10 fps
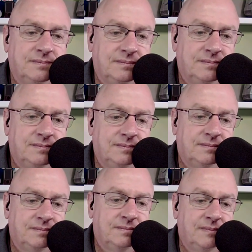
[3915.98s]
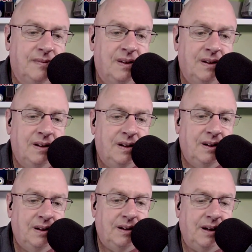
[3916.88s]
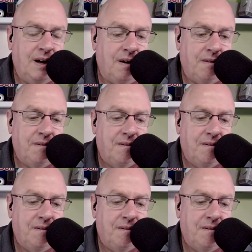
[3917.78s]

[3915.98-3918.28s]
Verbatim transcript: and whether or not it's going to work. Yeah.